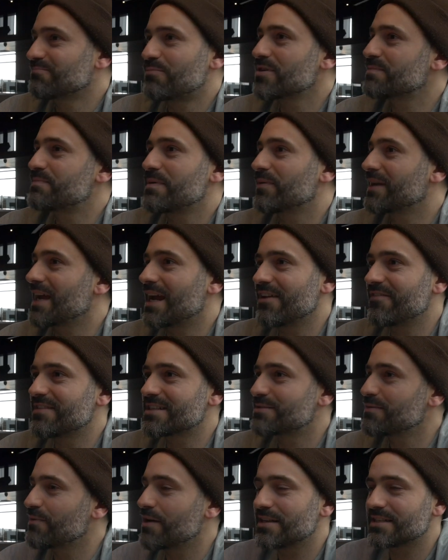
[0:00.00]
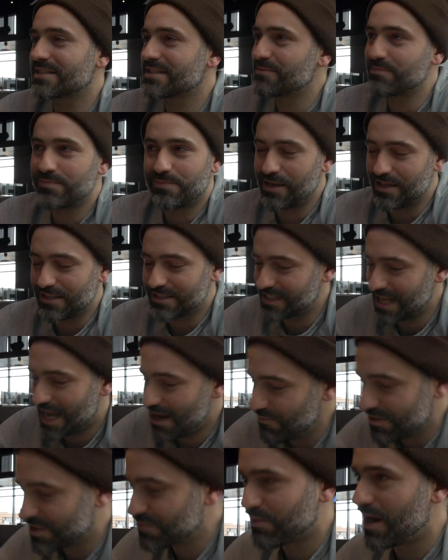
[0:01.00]
Most people can't even spell, spell
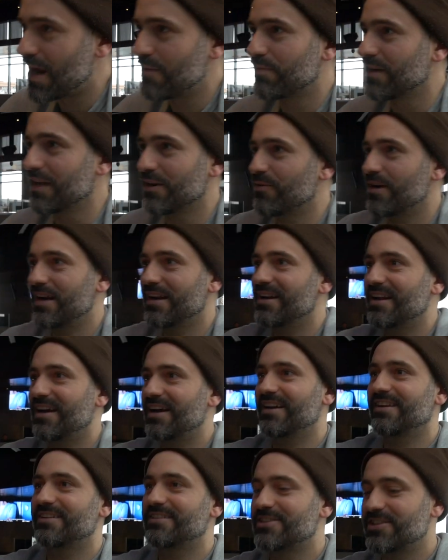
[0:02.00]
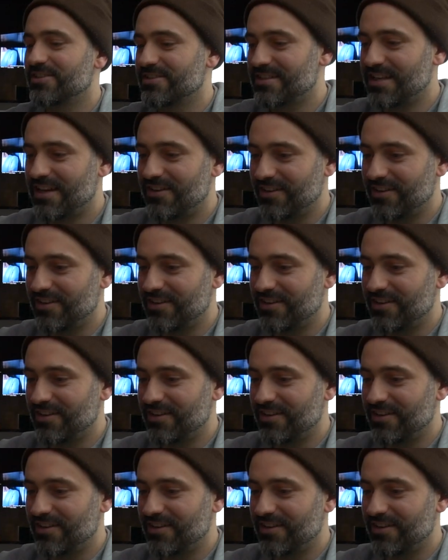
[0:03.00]
sandwich properly. Why did I choose that